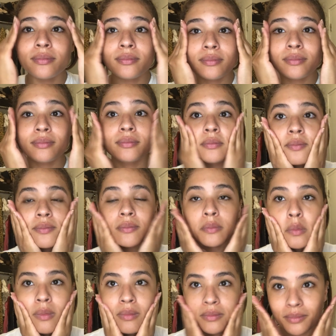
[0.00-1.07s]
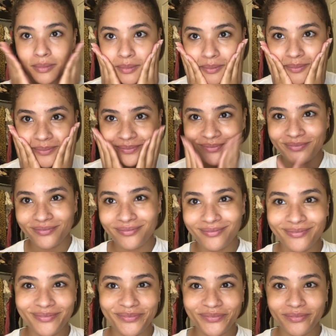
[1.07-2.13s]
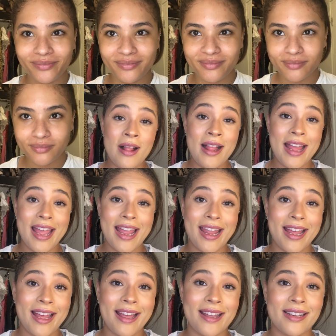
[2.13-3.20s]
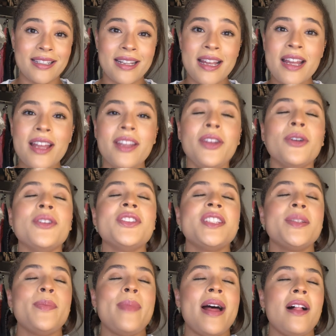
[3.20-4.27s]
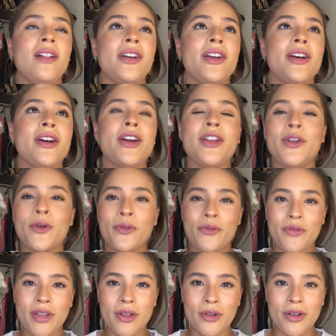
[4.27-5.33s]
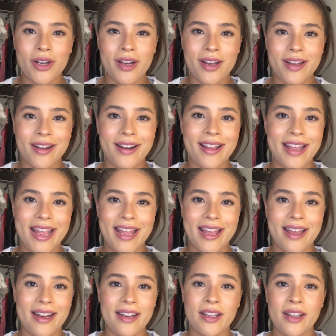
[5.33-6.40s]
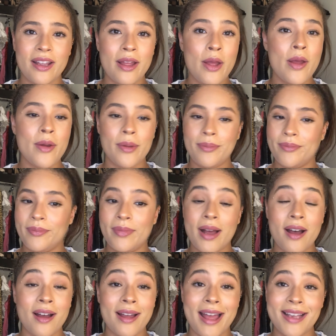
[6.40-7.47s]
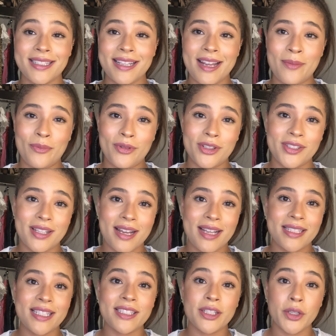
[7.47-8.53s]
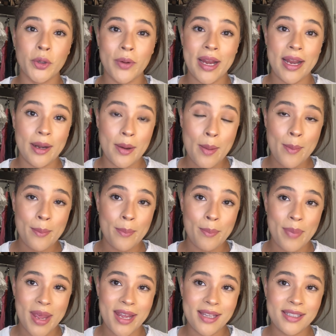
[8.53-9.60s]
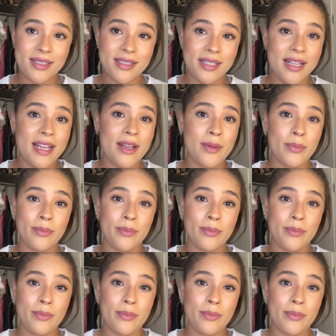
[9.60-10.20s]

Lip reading: But these will definitely last you for a while, and you'll smell good, you'll feel good, and as I emphasize, it's a great base